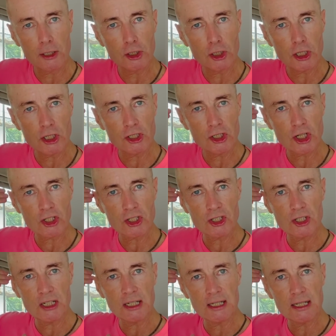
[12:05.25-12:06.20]
you can just
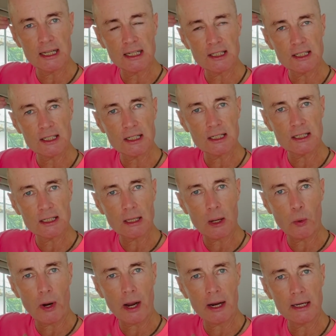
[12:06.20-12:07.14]
see this is
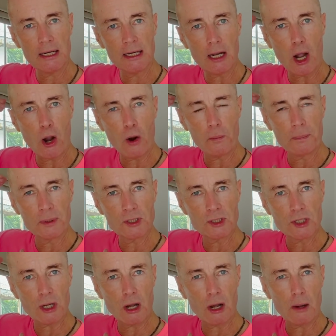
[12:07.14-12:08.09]
where he
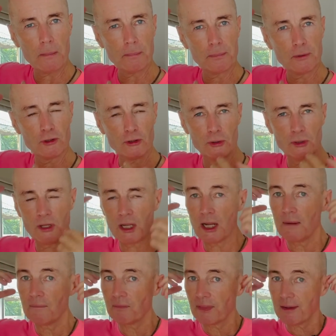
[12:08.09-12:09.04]
opens up to the
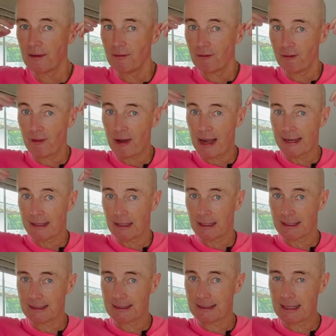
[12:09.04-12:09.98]
final
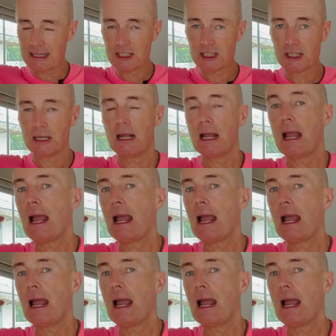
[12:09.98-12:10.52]
extension,